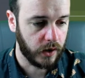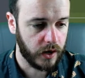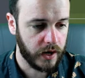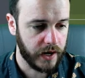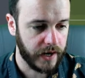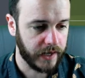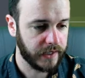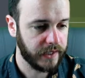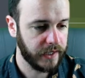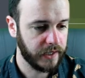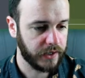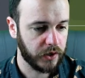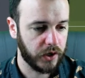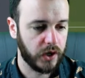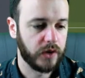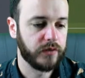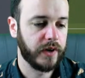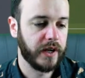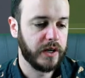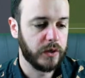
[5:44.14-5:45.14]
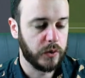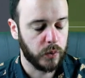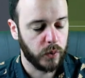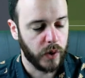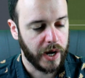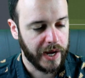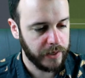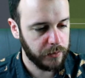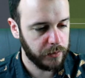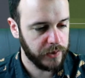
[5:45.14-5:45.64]
right, and kick off, and
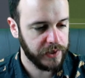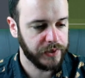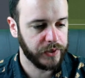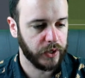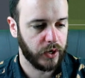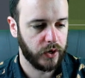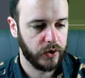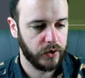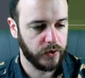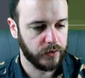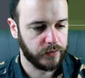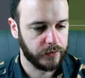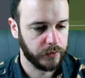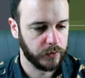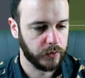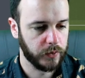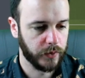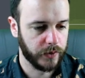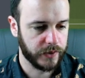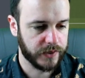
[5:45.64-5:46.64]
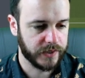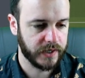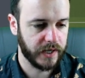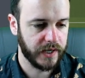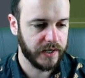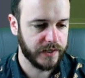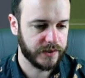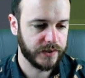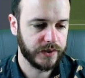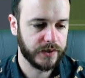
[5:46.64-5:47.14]
away we go for
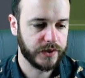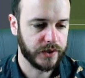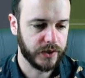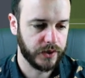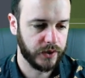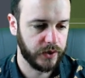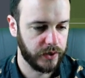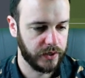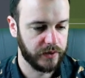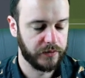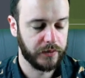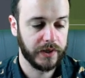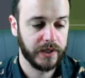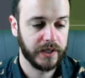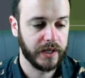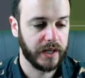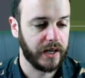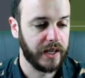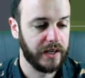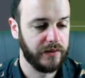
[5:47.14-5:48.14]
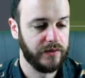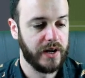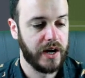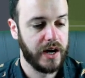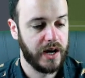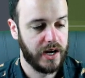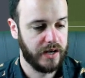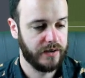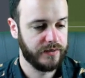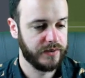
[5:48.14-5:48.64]
Season 2. If we can get even
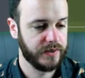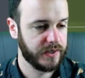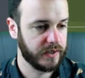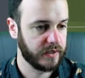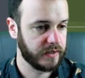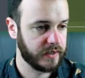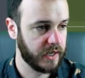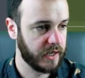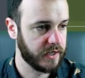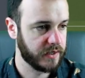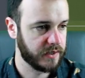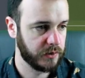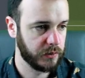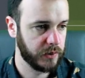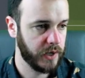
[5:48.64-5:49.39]
half the success that